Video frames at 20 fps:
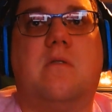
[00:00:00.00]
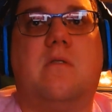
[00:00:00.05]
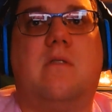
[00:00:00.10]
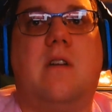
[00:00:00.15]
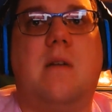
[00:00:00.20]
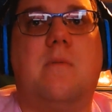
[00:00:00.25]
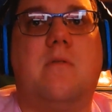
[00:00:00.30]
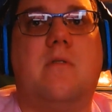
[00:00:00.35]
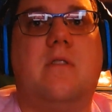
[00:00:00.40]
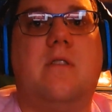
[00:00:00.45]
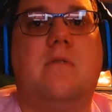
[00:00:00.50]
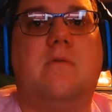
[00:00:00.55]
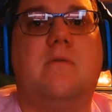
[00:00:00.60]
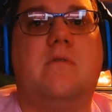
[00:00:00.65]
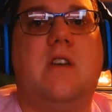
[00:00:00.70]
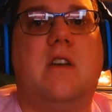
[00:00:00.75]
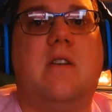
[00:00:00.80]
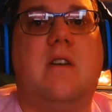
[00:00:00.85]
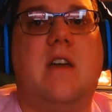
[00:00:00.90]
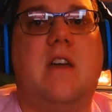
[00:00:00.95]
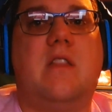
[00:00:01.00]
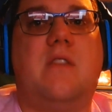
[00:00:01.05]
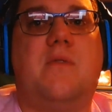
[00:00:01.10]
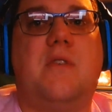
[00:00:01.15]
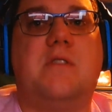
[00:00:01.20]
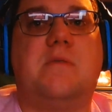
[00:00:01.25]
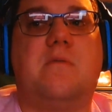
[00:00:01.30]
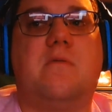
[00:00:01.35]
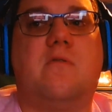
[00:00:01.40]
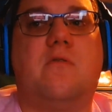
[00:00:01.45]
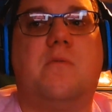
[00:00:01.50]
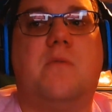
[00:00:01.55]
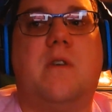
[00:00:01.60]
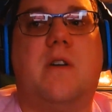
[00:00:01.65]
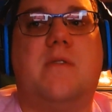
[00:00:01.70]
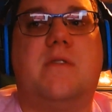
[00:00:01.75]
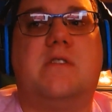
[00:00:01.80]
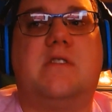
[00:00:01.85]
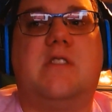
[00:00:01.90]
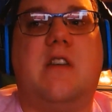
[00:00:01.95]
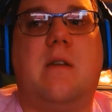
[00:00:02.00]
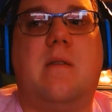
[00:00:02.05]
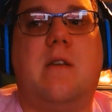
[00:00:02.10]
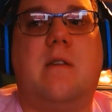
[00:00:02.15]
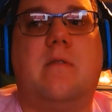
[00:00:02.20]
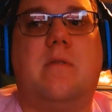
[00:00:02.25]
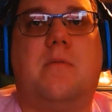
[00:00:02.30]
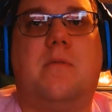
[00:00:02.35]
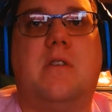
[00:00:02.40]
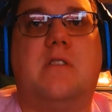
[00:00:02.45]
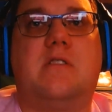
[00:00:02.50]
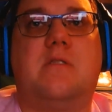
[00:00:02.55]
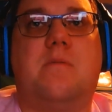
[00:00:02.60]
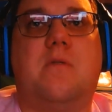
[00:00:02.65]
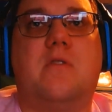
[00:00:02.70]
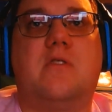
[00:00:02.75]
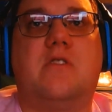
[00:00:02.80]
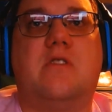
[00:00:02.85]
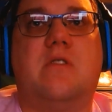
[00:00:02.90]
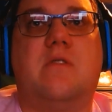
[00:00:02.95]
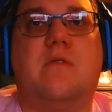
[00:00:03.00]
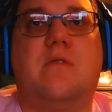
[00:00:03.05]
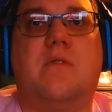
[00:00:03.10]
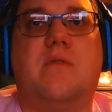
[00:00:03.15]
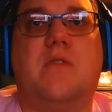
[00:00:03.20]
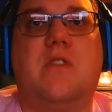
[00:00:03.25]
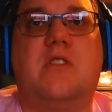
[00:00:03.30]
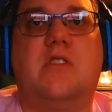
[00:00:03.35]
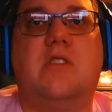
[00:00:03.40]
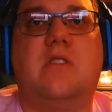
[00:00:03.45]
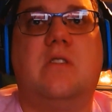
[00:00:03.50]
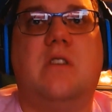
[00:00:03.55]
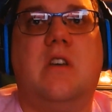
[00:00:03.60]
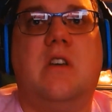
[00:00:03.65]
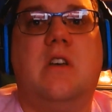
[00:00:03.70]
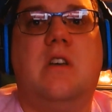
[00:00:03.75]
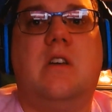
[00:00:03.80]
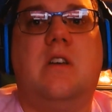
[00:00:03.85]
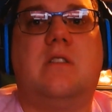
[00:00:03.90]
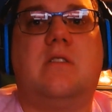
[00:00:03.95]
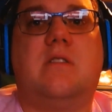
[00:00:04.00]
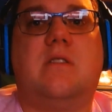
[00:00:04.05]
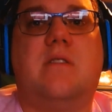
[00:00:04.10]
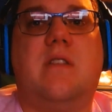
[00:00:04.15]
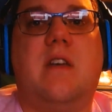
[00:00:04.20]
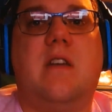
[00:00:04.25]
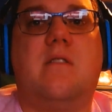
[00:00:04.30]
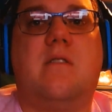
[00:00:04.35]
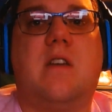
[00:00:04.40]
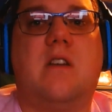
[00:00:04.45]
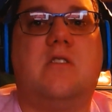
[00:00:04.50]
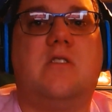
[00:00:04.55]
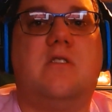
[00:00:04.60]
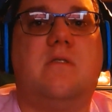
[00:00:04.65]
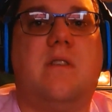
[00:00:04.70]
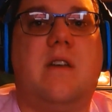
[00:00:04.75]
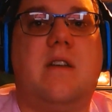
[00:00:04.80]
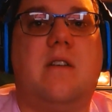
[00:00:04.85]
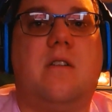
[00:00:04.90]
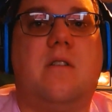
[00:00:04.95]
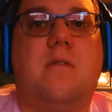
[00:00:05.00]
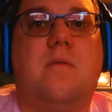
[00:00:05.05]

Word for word: Library, the YouTube channel, and the Facebook group of the same name, a place to post your review of fiction. Until then, I'll catch you later.